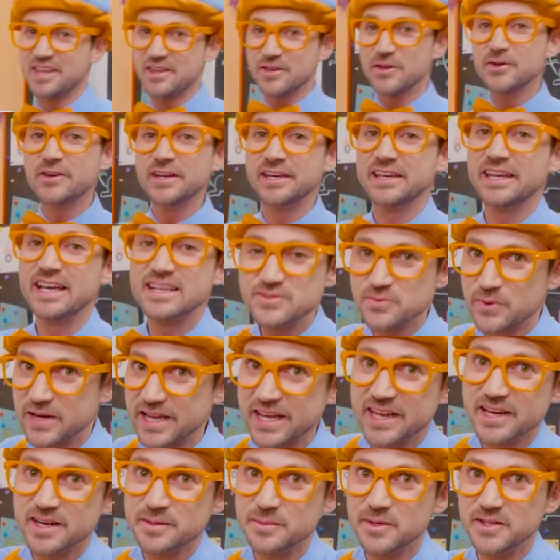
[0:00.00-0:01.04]
you can guess what
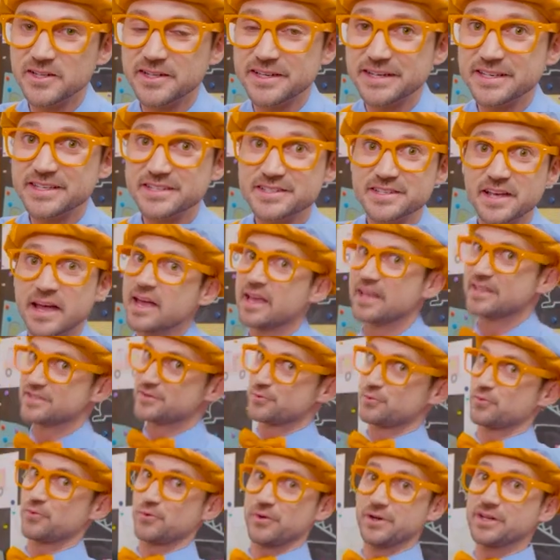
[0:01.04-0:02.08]
animal it is. It's
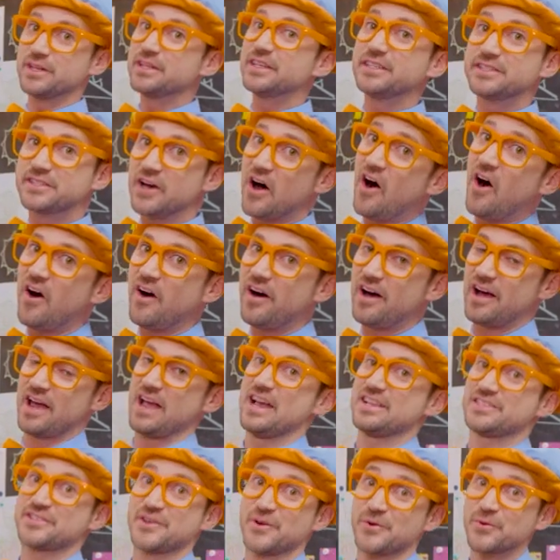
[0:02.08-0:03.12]
really tall,
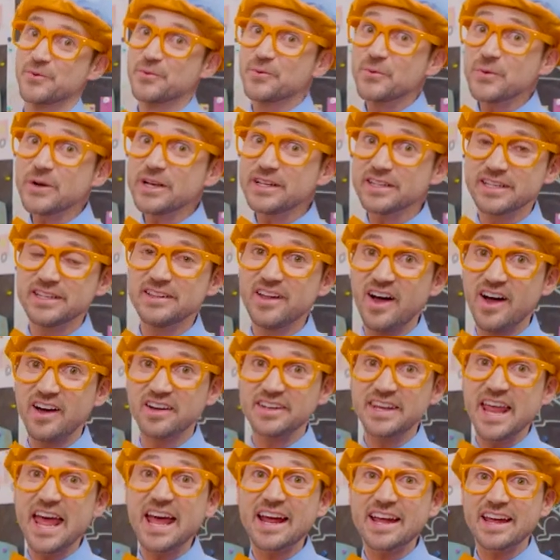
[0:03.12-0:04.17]
has a really long
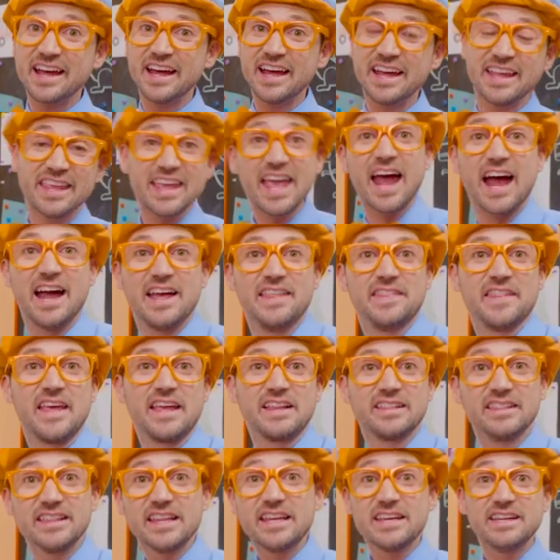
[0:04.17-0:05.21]
neck. Yeah, and they
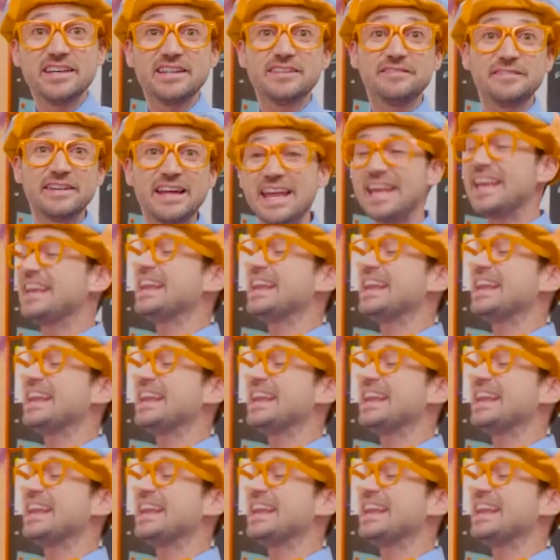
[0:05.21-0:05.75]
live in